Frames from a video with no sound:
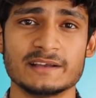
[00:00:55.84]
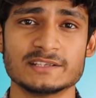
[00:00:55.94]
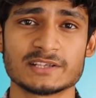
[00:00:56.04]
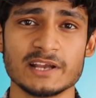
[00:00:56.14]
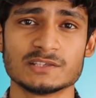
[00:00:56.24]

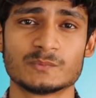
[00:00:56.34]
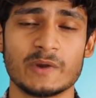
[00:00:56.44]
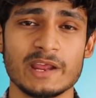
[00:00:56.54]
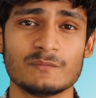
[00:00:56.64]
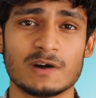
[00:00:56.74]
Einstein's
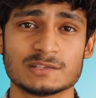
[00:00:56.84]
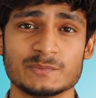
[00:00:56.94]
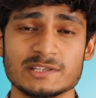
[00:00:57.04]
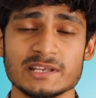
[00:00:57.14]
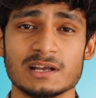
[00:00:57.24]
brain was
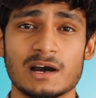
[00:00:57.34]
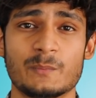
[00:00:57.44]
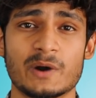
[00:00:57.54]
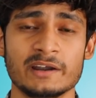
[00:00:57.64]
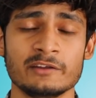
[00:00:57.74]
missing a
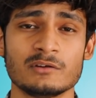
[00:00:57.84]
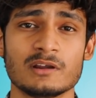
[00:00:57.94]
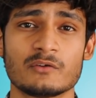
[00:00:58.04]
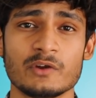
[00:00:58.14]
particular